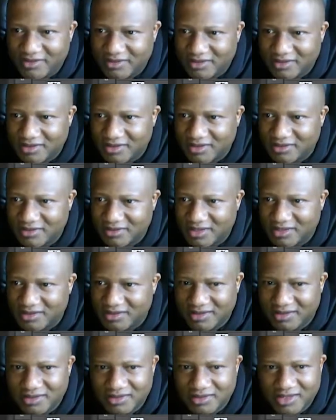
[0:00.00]
Nothing
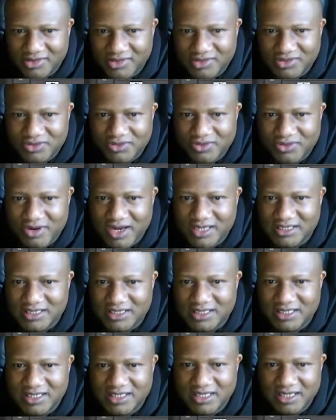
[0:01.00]
too crazy.
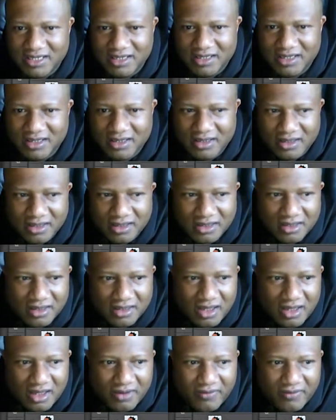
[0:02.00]
All
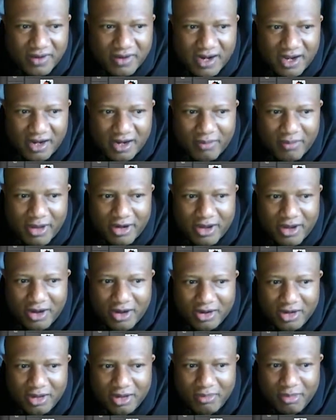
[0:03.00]
right, I hear my daughter coming
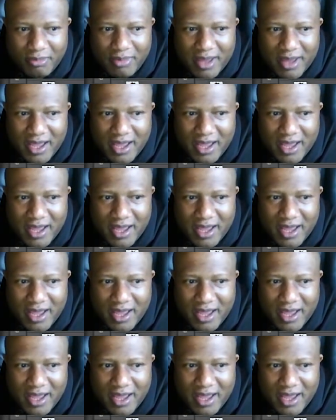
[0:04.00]
back.